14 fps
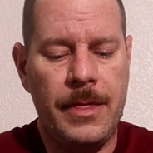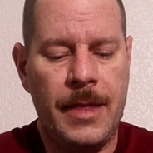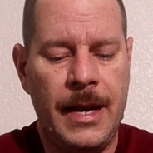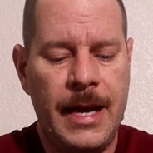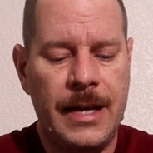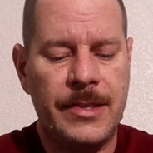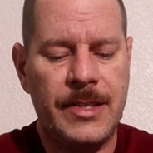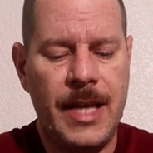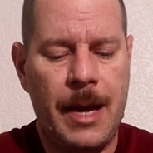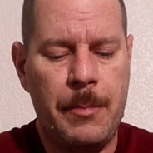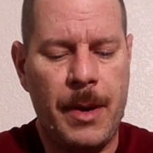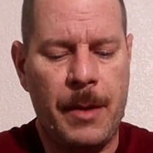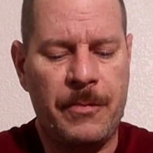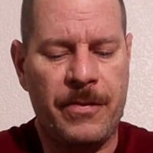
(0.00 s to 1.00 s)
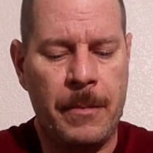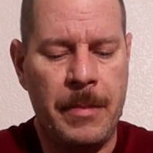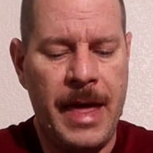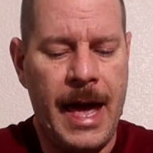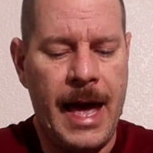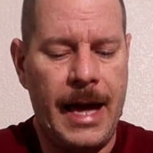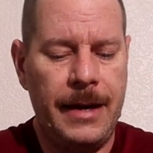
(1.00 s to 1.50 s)
The next step up from
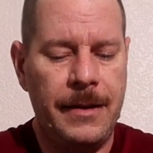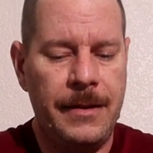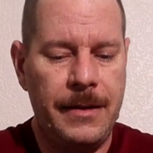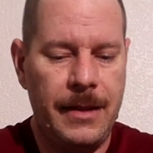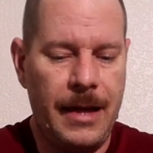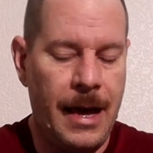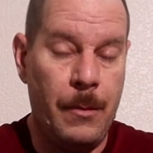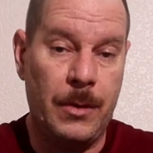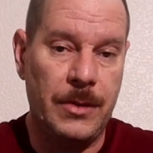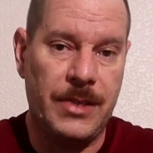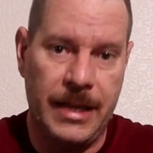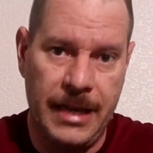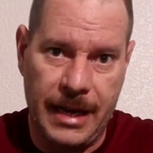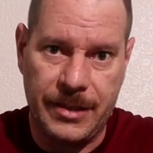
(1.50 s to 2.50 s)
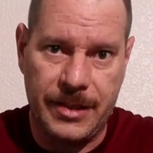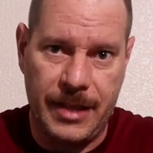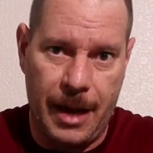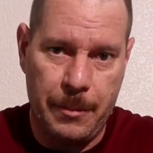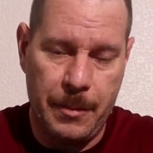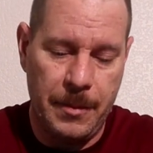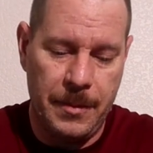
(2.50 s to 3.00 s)
that, I won't say next
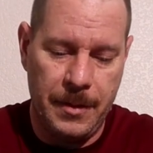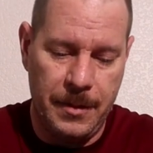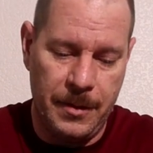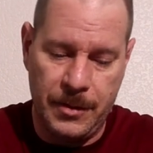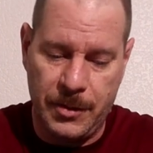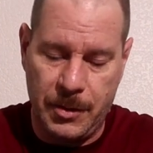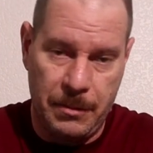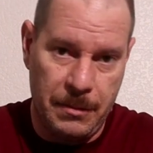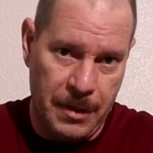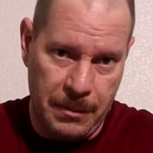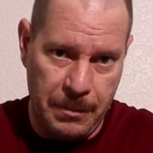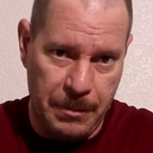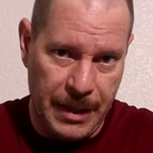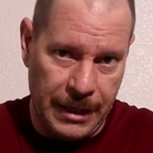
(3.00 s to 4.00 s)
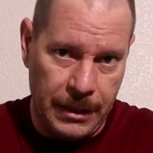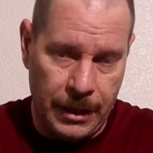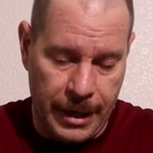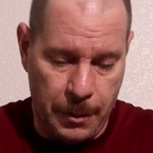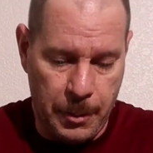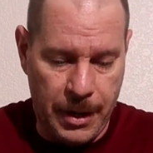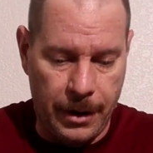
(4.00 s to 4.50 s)
step, there's a big
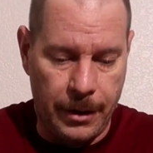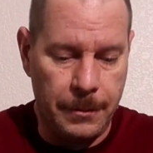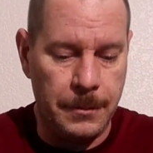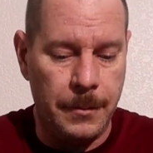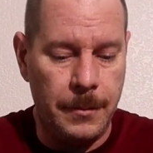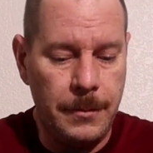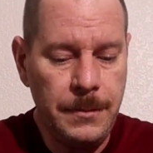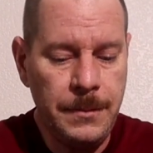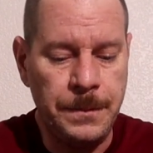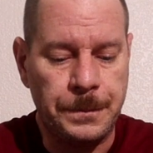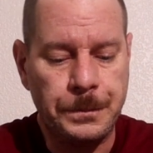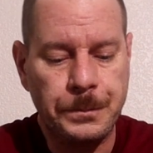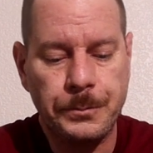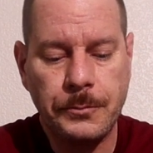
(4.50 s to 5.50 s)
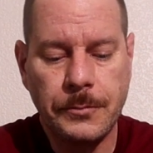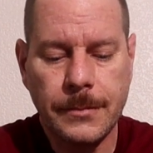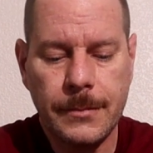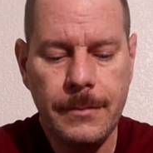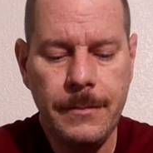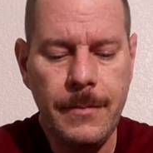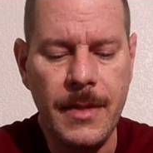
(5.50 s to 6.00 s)
leap here.
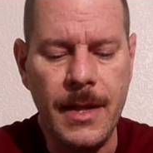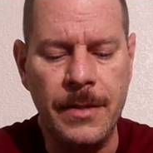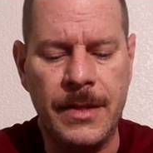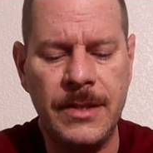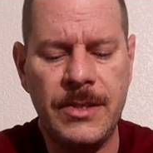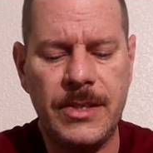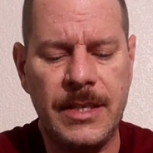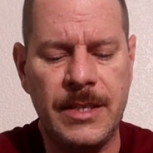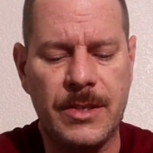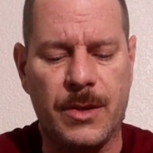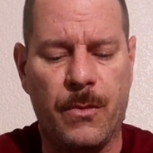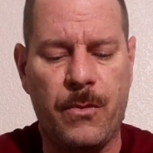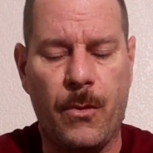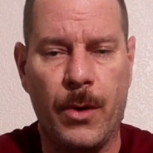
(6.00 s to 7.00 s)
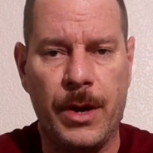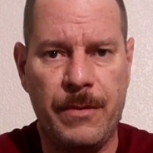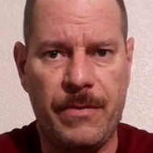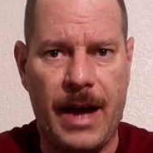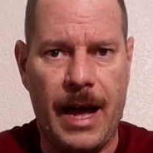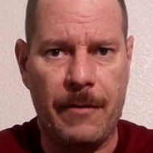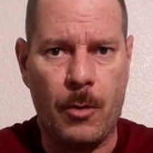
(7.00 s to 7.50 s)
This is the
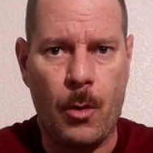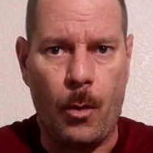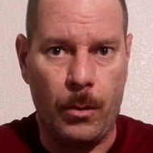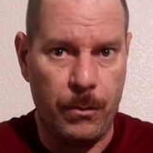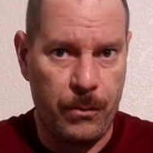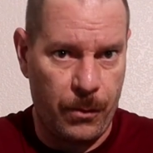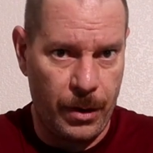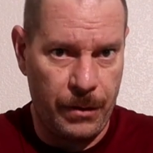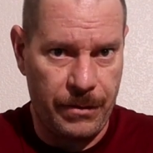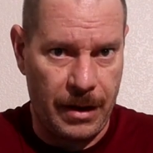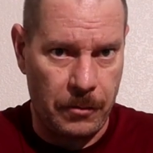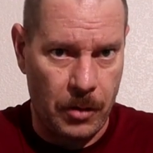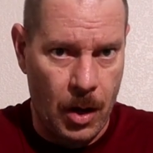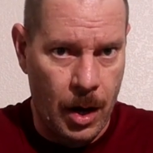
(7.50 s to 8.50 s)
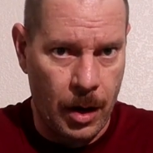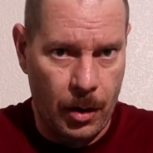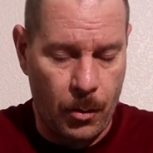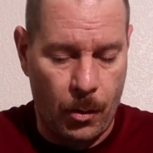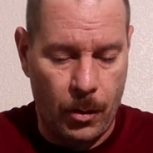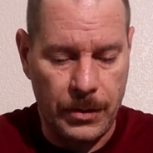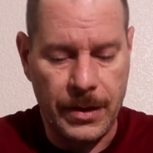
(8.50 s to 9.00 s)
45 Colt, 45 Long
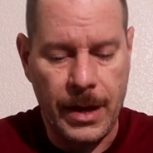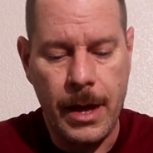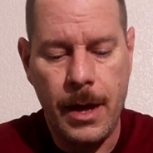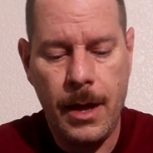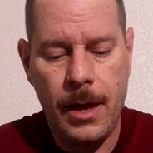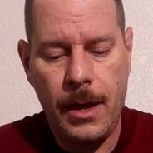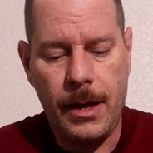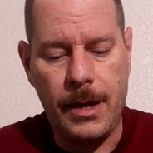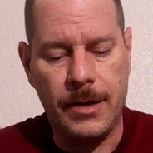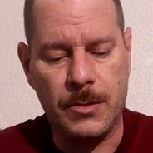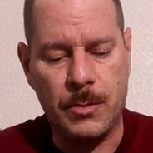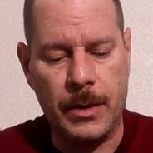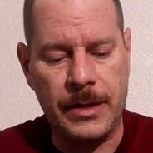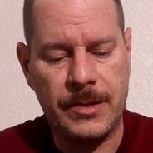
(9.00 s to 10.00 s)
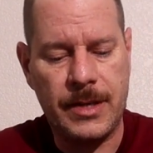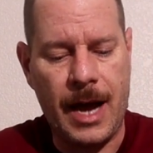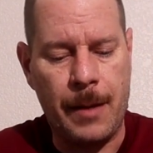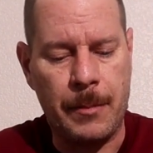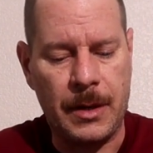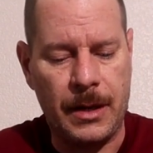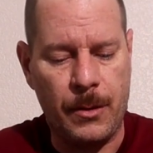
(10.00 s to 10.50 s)
Colt is what it's
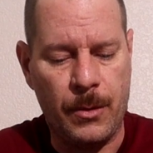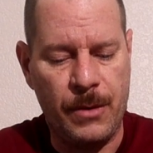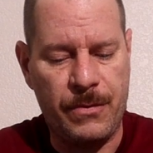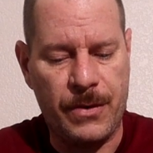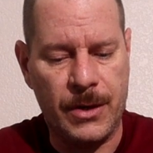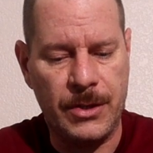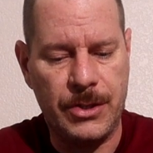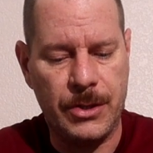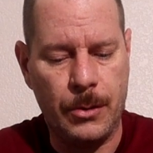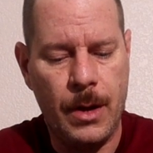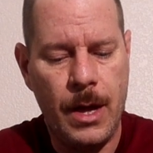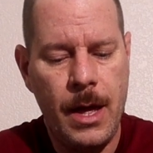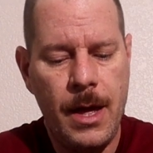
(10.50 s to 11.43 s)
commonly referred to.